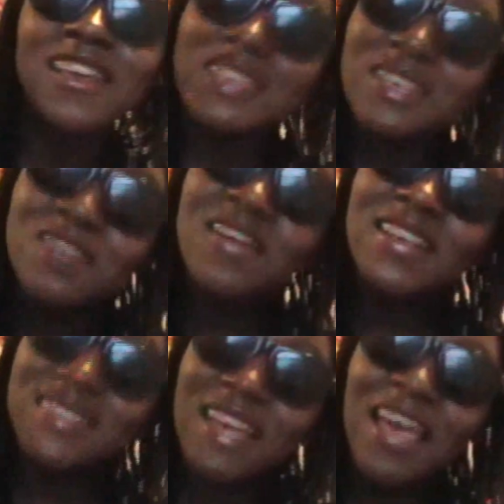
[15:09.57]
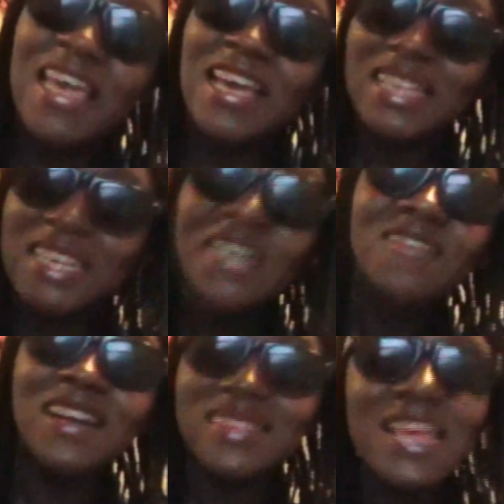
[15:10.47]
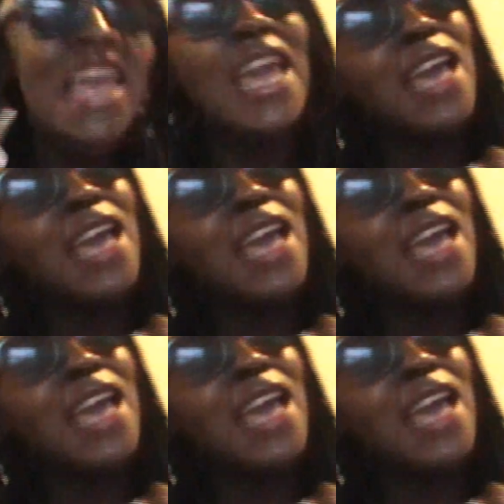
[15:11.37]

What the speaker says: USA, USA,